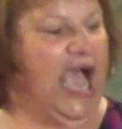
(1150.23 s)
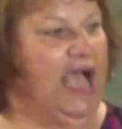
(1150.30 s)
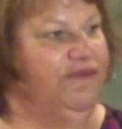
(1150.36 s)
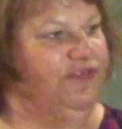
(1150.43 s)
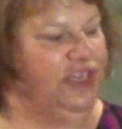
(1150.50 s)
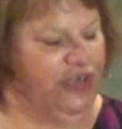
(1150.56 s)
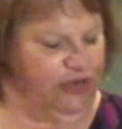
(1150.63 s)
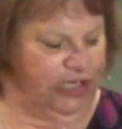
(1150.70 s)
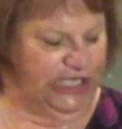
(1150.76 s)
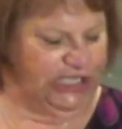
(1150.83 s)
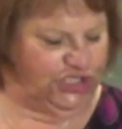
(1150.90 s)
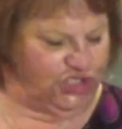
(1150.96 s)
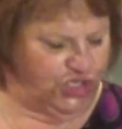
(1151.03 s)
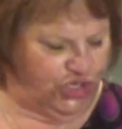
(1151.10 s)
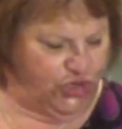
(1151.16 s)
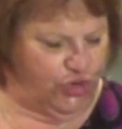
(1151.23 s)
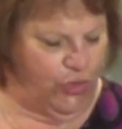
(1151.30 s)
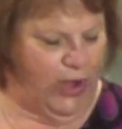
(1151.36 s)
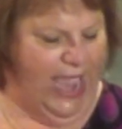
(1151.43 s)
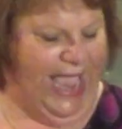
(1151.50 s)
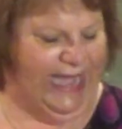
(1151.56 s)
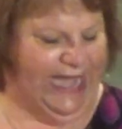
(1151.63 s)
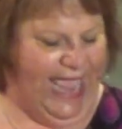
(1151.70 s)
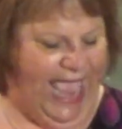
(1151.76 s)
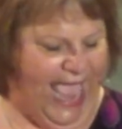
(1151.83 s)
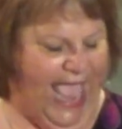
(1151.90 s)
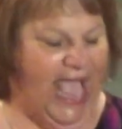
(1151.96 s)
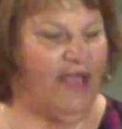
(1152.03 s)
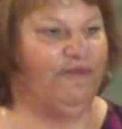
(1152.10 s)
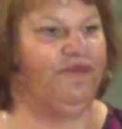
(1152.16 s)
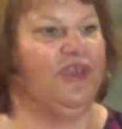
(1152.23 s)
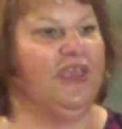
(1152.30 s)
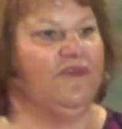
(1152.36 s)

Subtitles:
of nearly 2.5